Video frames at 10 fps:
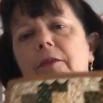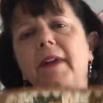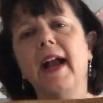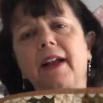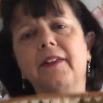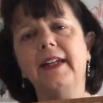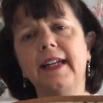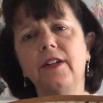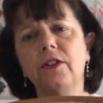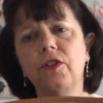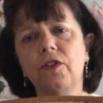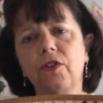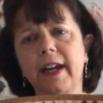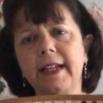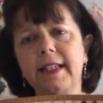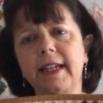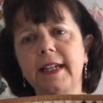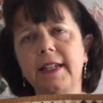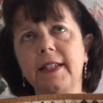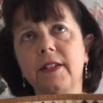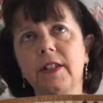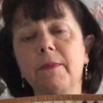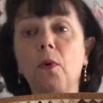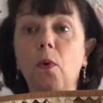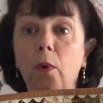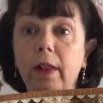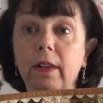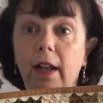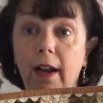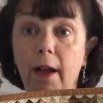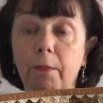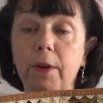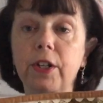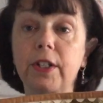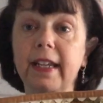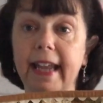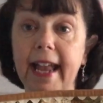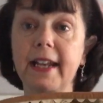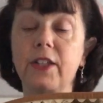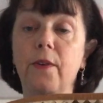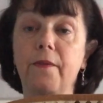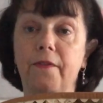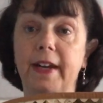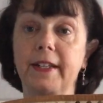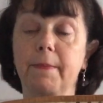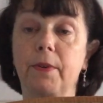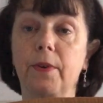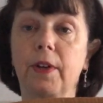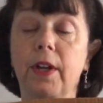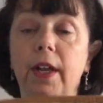Kathleen Tracy's Small Quilt Club, which is on Facebook.